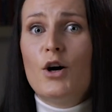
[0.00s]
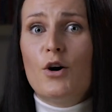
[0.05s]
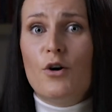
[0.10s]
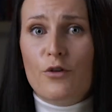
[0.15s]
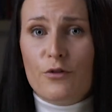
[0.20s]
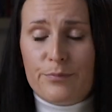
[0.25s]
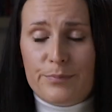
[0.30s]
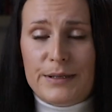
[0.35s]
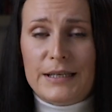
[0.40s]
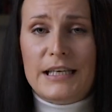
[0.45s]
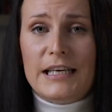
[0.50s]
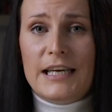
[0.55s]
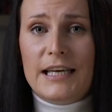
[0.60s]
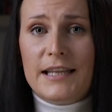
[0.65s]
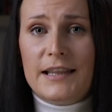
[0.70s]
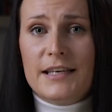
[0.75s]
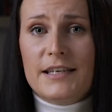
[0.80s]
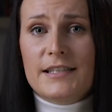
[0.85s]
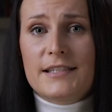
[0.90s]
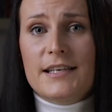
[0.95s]
of picky
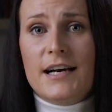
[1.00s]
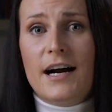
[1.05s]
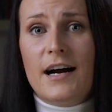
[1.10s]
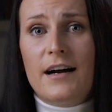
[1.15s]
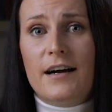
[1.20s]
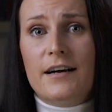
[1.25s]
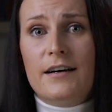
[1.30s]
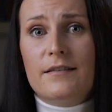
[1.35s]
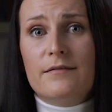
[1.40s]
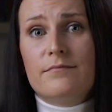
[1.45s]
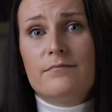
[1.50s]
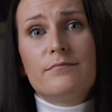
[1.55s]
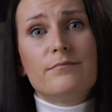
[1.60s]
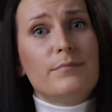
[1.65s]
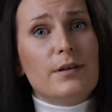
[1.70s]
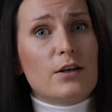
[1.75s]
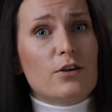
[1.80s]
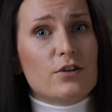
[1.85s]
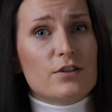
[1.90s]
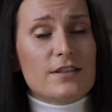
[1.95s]
eaters are
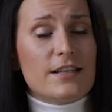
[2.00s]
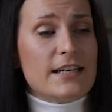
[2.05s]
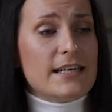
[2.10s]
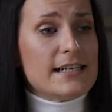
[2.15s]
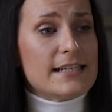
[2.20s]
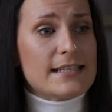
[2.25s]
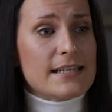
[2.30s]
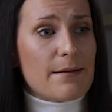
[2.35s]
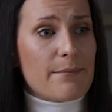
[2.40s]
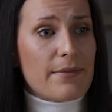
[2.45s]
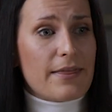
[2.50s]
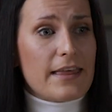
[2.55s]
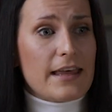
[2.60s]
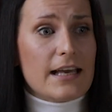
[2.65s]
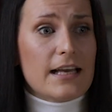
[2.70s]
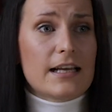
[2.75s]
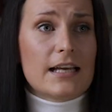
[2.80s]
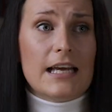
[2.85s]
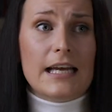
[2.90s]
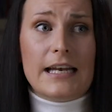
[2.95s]
because there is
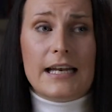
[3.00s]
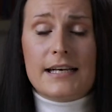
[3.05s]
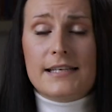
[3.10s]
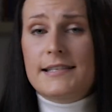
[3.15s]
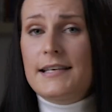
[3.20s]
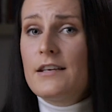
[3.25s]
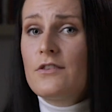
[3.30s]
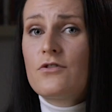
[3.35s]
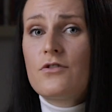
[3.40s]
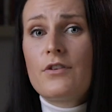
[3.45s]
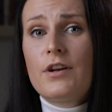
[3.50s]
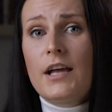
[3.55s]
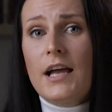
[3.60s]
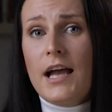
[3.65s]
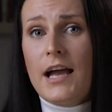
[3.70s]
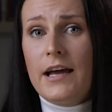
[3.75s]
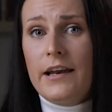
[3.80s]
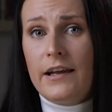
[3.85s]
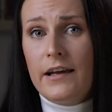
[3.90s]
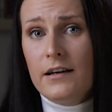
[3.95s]
something in a sensory
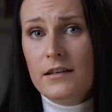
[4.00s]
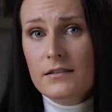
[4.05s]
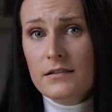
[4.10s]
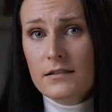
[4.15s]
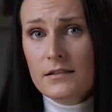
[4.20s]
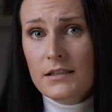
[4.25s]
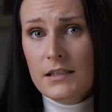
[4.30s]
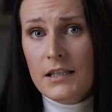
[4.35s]
area,